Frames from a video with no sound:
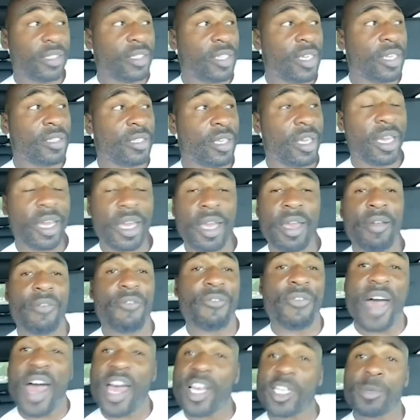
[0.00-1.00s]
season in
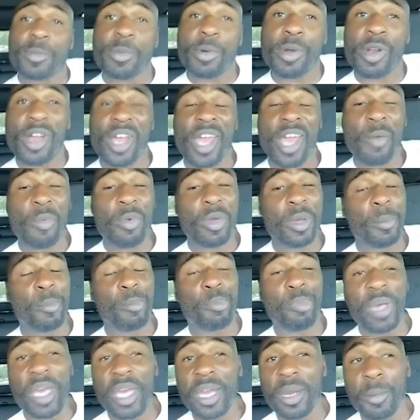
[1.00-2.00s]
Foxborough, and we
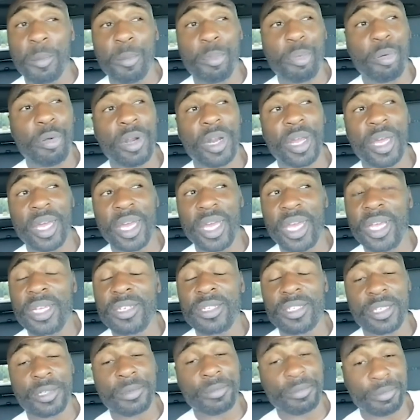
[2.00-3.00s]
beat them pretty
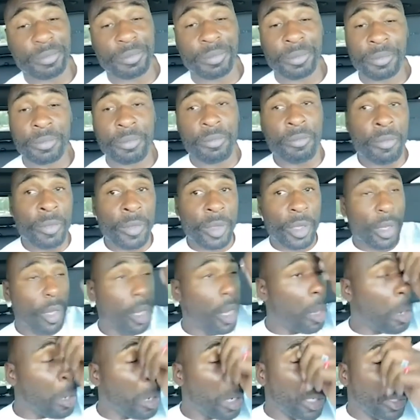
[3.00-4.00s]
easy. It
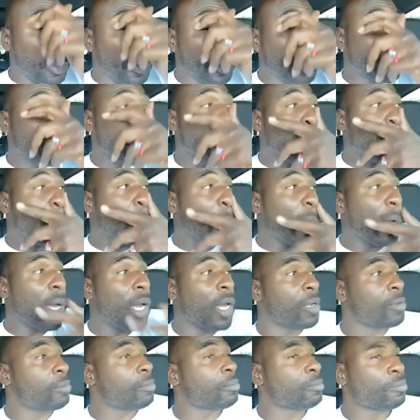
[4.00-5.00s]
was
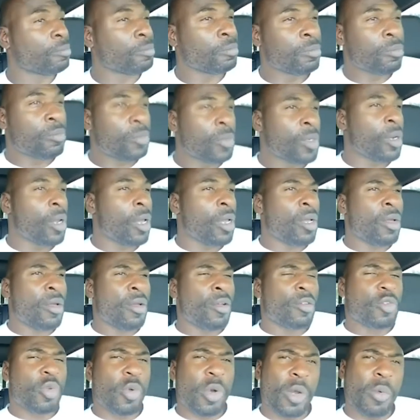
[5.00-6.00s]

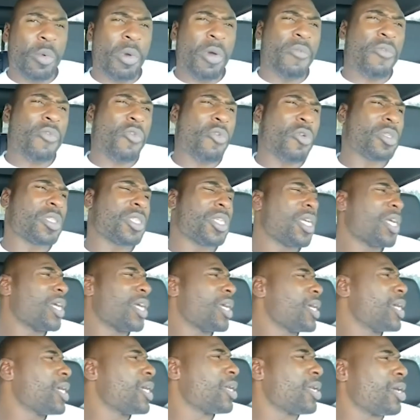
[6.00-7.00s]

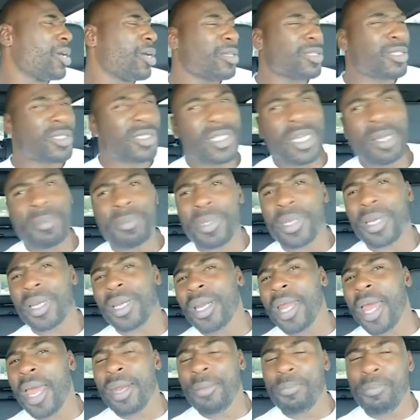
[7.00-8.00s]
21-14 or something in
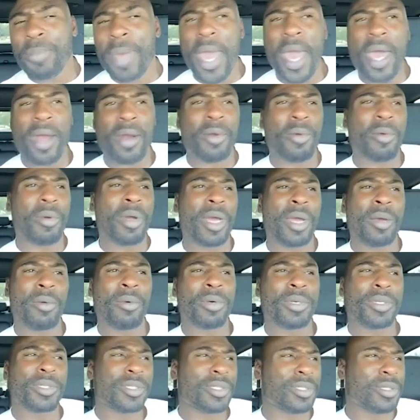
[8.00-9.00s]
that matter, where it
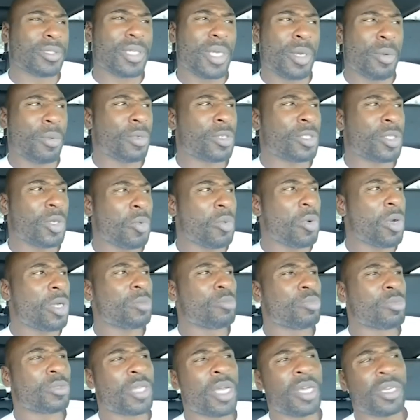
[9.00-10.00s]
was a
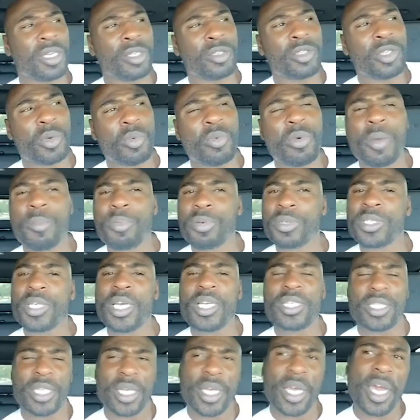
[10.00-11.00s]
one
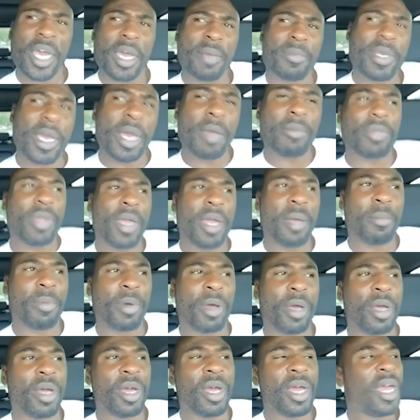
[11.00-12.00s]
possession game type thing.
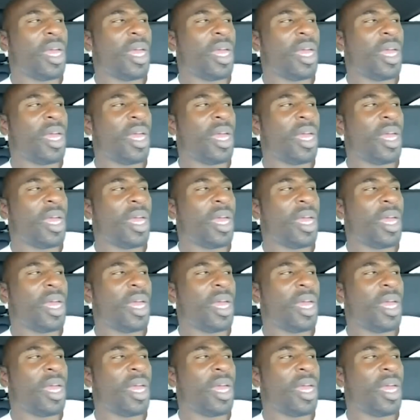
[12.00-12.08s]
But